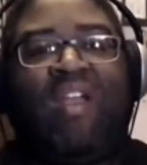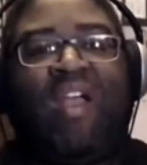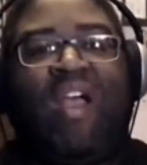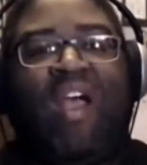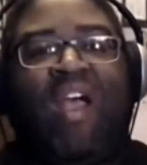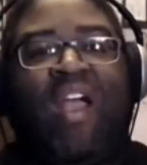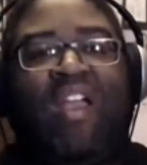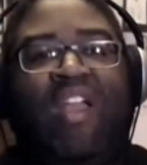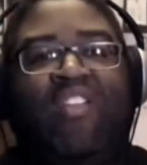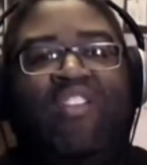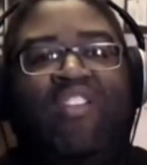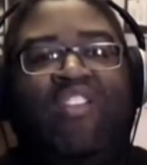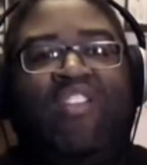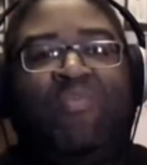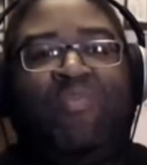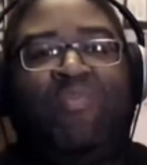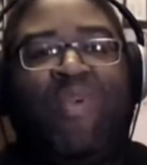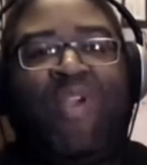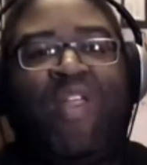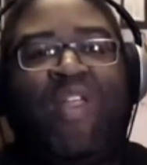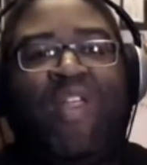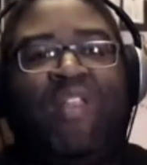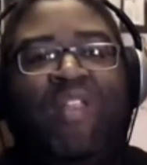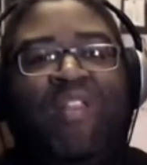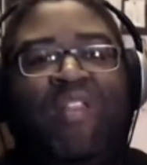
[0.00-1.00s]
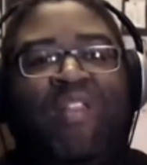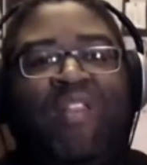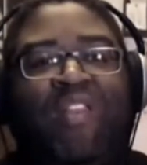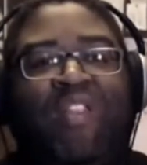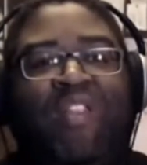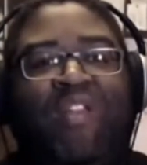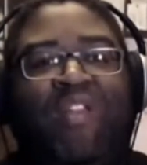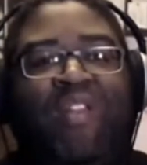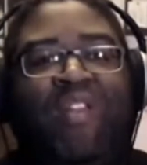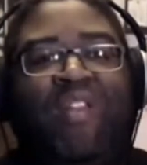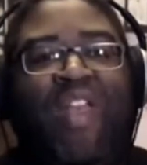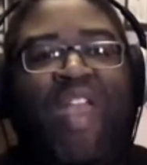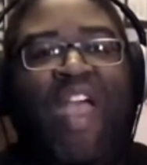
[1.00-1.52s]
"I just spent
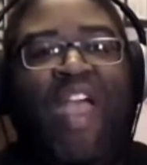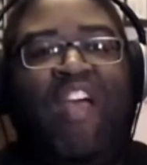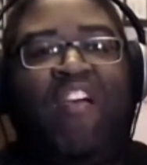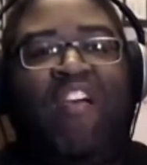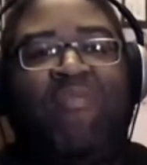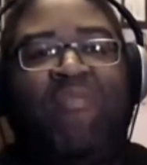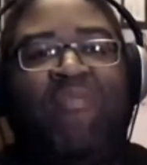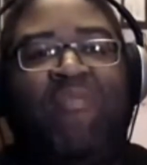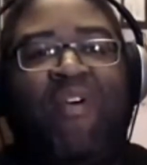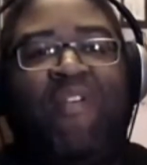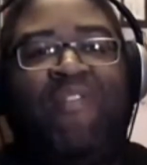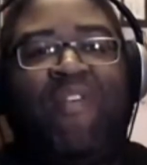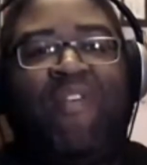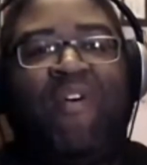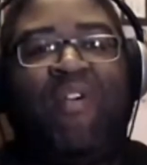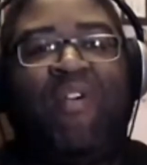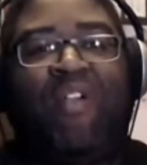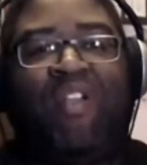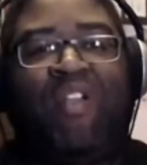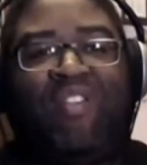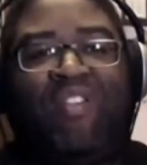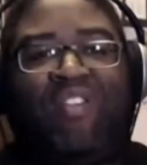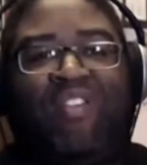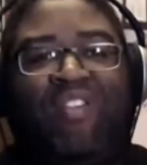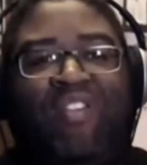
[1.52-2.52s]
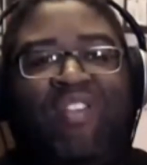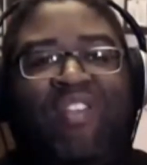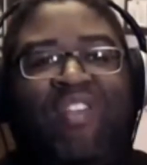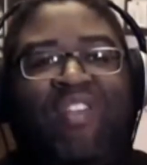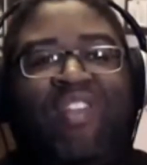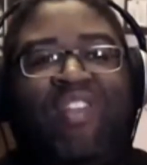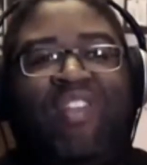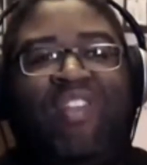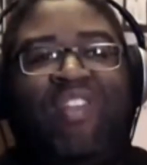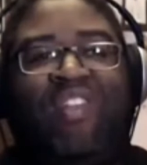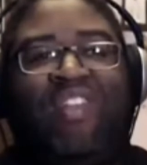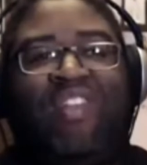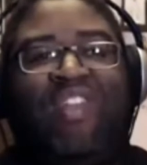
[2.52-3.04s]
nearly half my focus
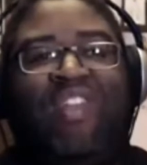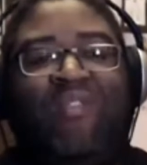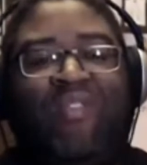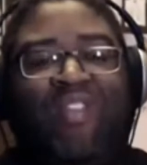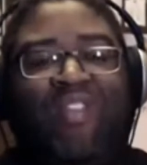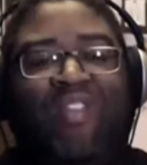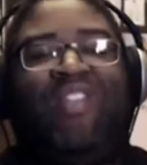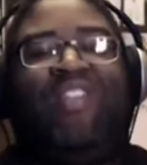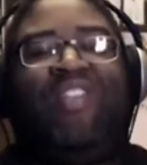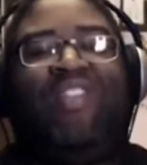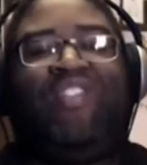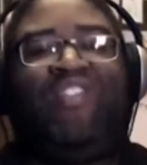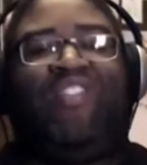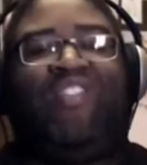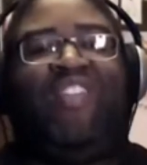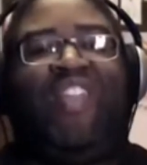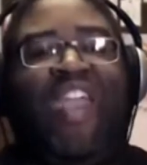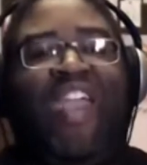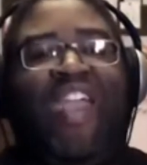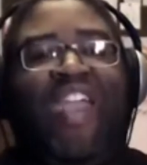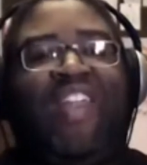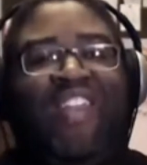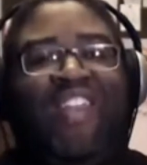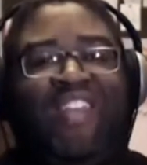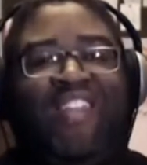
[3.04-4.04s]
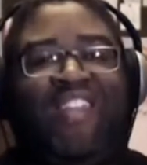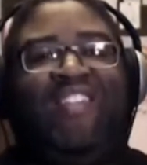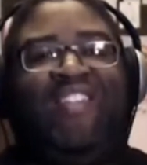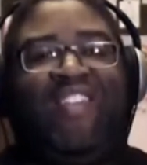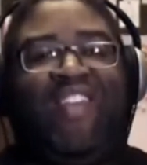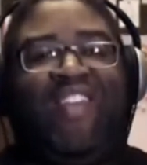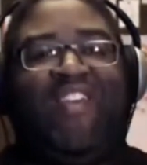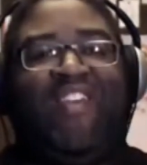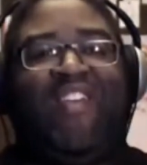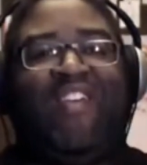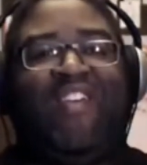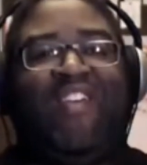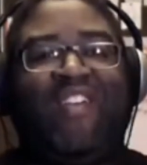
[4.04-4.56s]
to get rid of these shenanigans
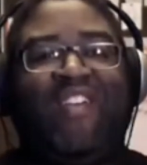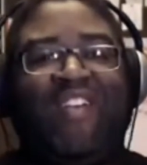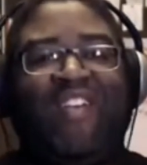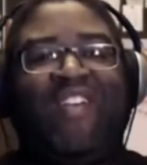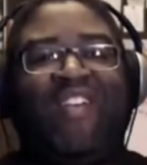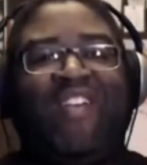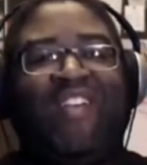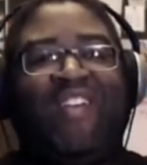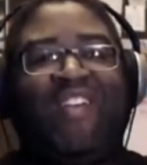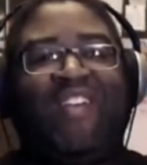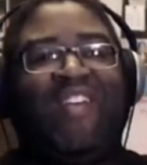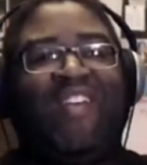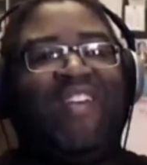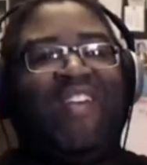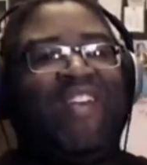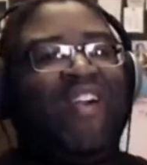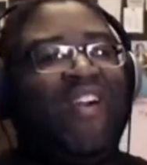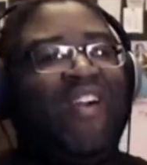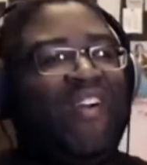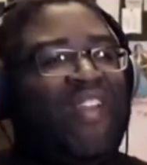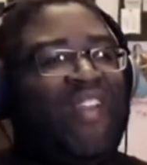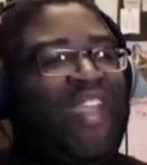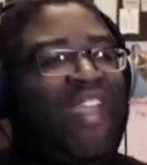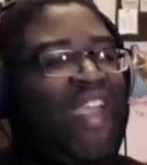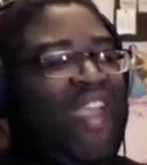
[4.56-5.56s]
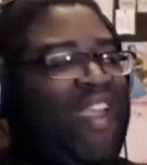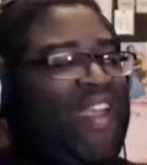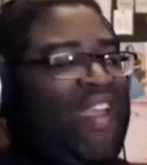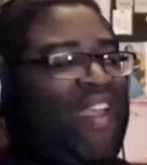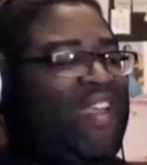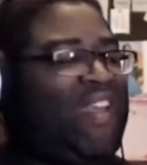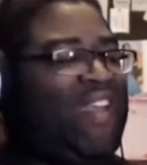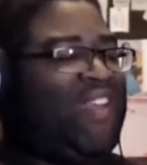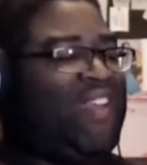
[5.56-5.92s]
here." Okay.